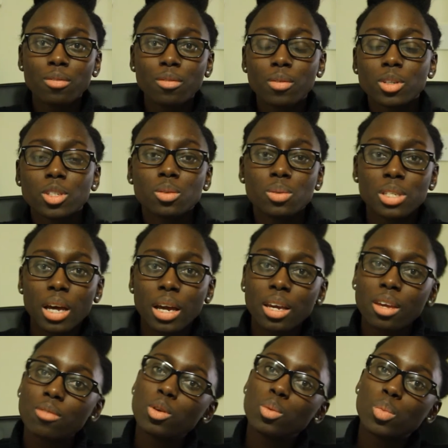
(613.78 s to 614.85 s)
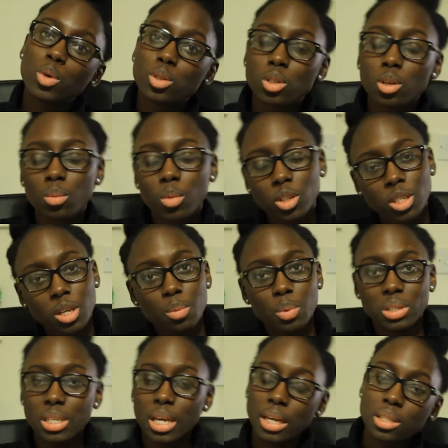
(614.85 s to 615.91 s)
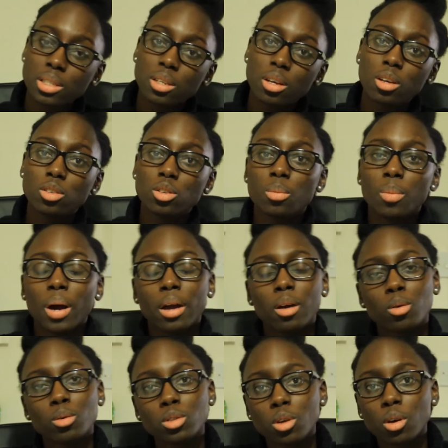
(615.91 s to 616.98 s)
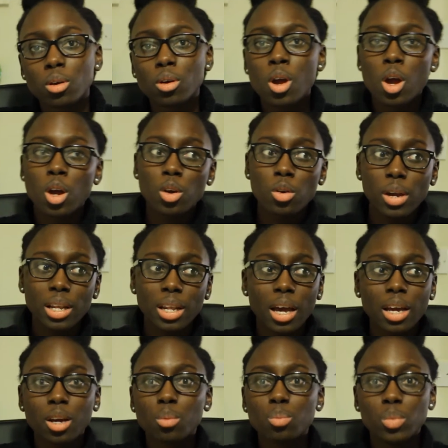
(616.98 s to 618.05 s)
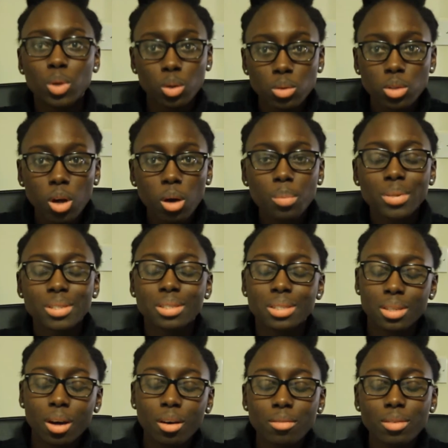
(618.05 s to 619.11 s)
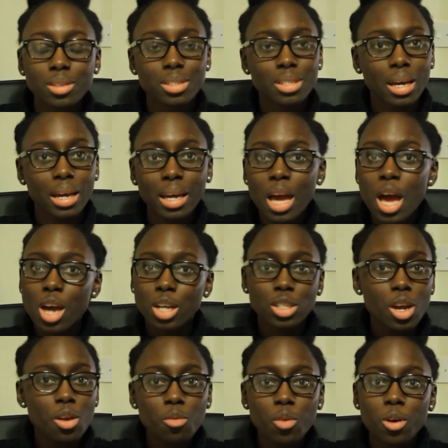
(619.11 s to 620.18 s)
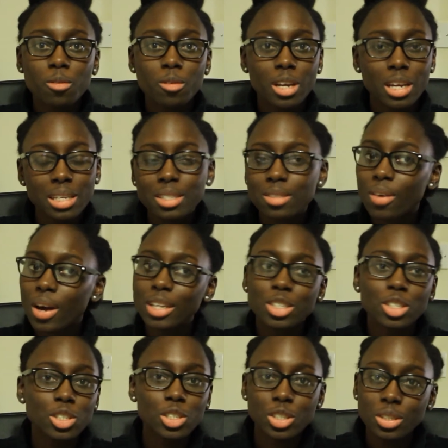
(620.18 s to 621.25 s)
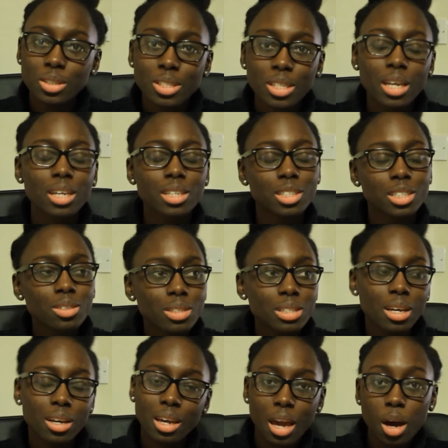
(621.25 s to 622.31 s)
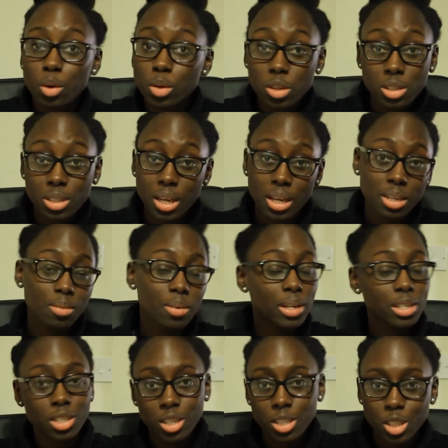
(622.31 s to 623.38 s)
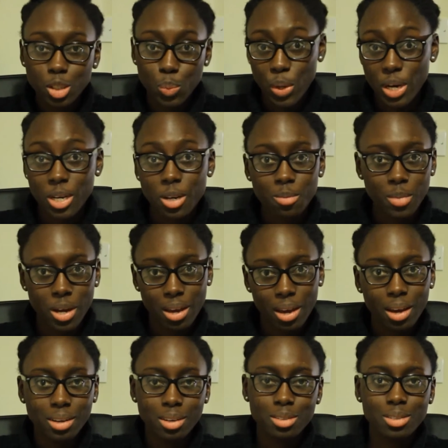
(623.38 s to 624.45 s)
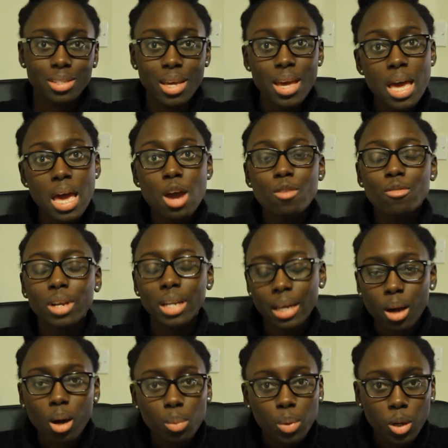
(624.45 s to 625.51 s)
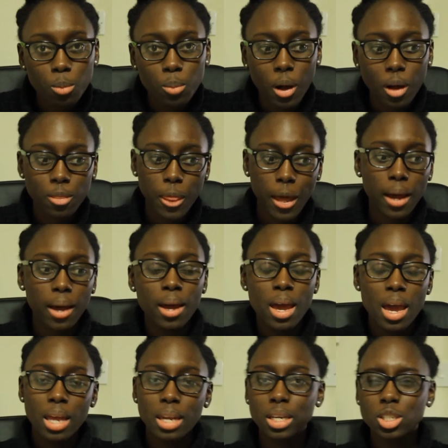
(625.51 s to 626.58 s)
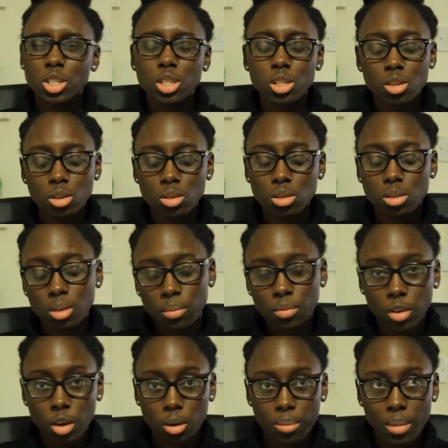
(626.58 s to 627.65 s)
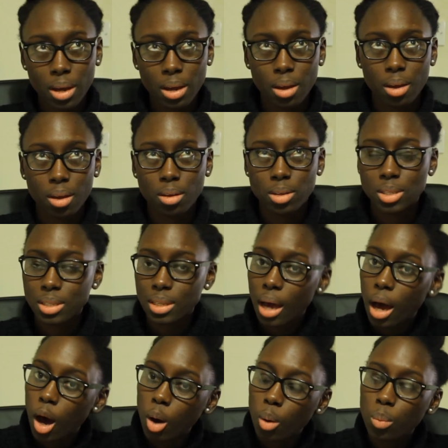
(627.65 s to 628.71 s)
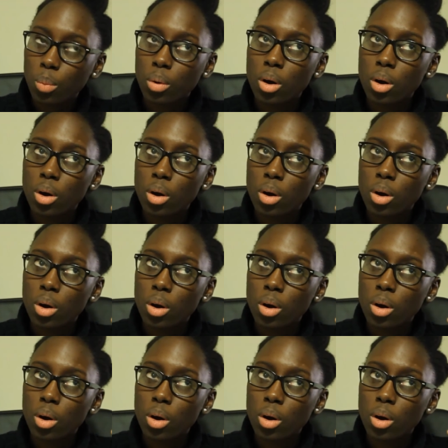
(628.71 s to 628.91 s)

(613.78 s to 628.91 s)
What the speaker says: she was like, if you put too much heat protectant, you might also create like a build up and stuff. And I was like, don't worry, it's fine, just use it. And she was like, okay, I'll use it anyway. So she sprayed it on my hair, and I was really happy about that. And then she used something on my scalp